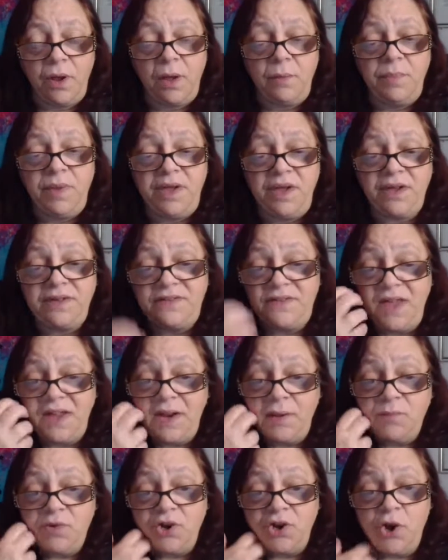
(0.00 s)
because then
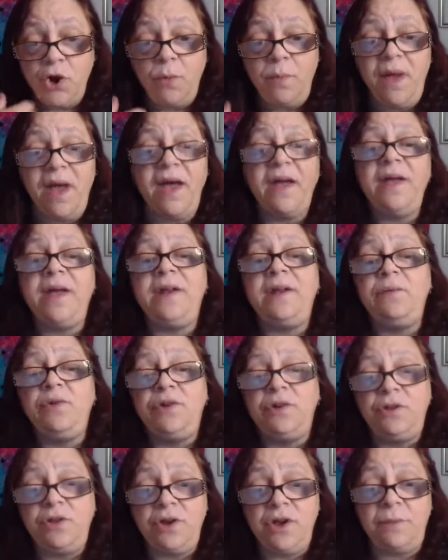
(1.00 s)
I'm going to go back and I'm going
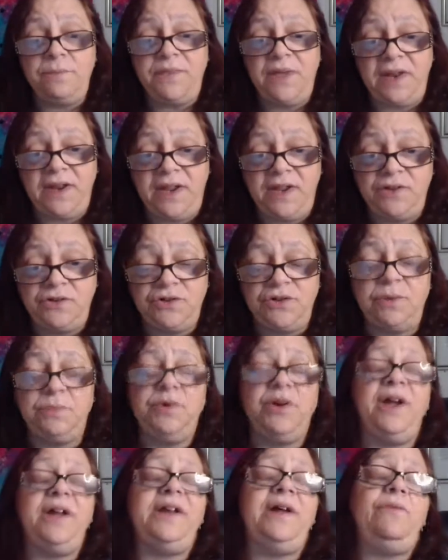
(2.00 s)
to look up that angel number.
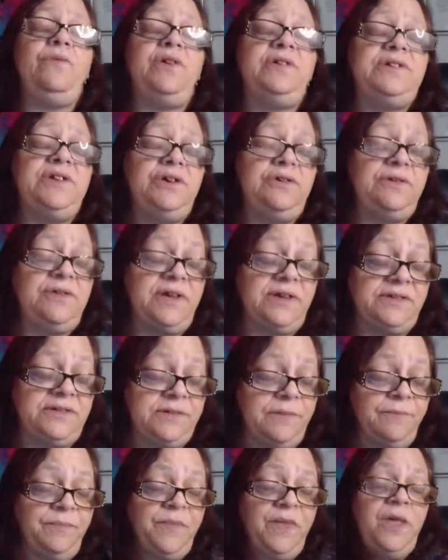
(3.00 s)
And I will tell you this,
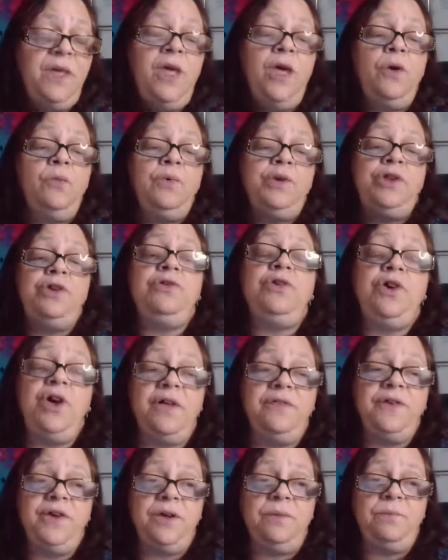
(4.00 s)
when you look on
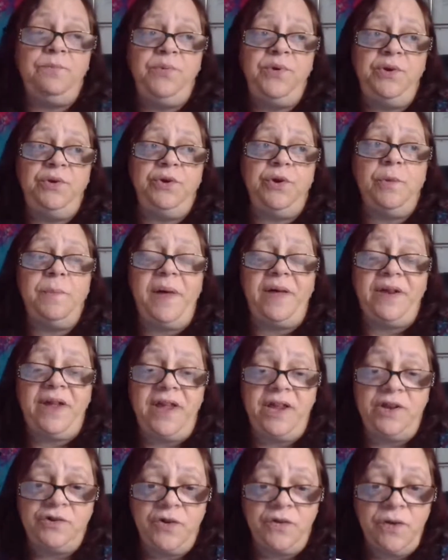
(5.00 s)
the computer about
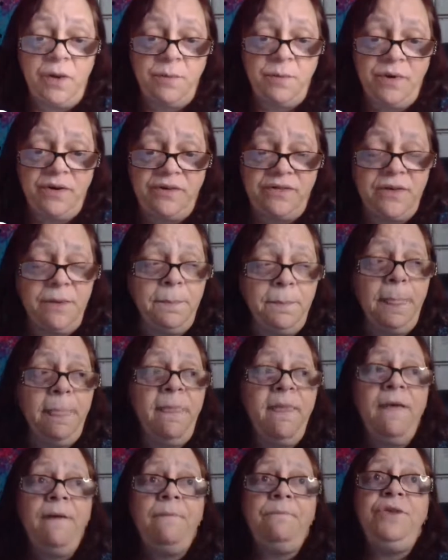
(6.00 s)
angel numbers,
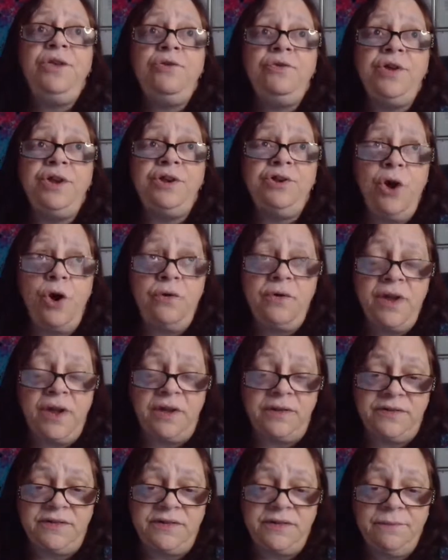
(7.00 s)
you could go
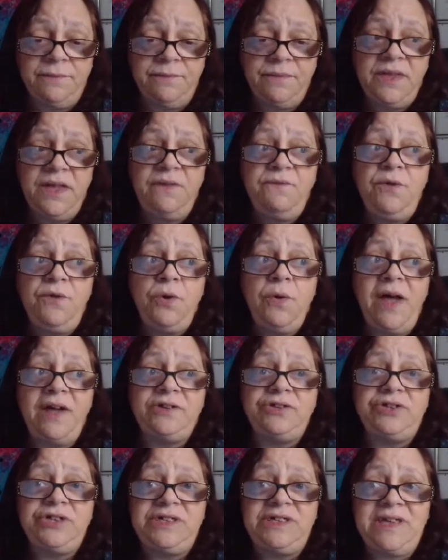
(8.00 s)
nuts if you
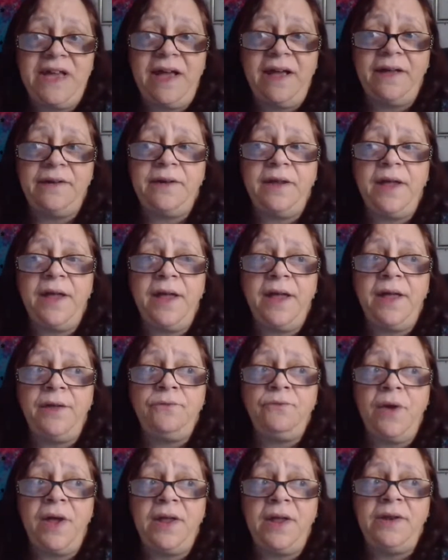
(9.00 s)
actually sat and
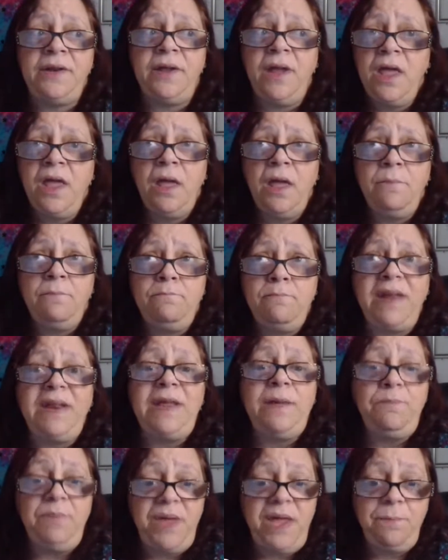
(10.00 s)
read.
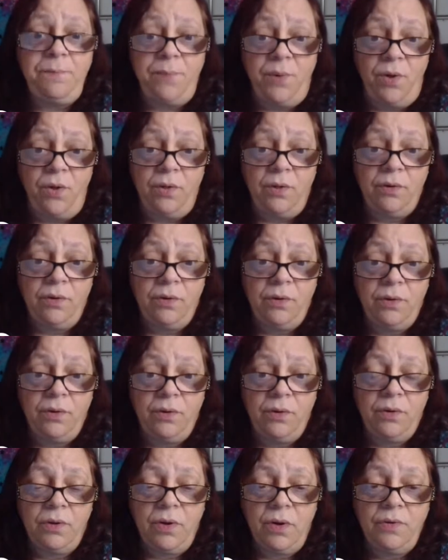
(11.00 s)
Many people,
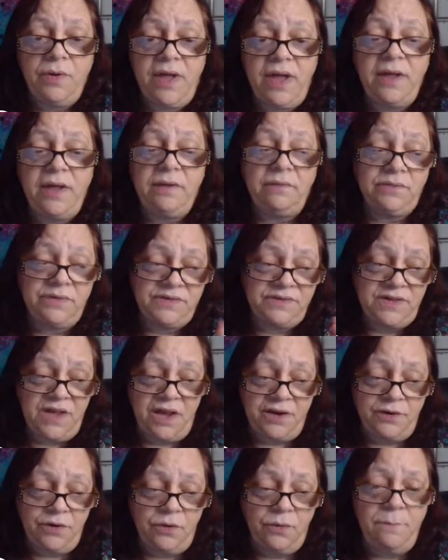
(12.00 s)
okay,
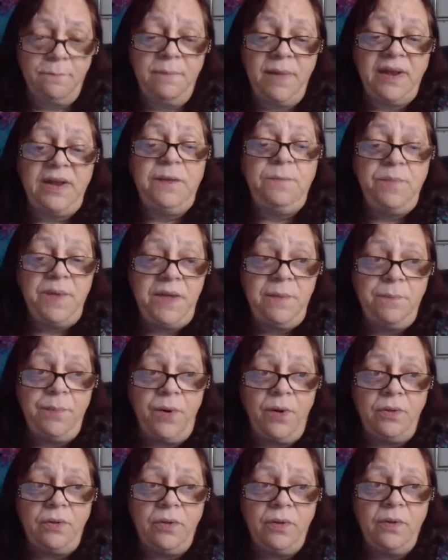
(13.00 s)
side note, many
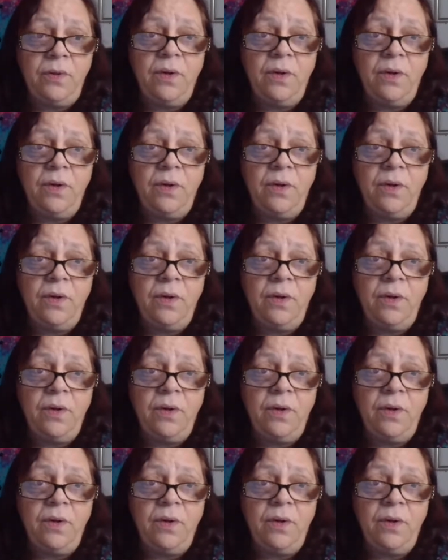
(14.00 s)
people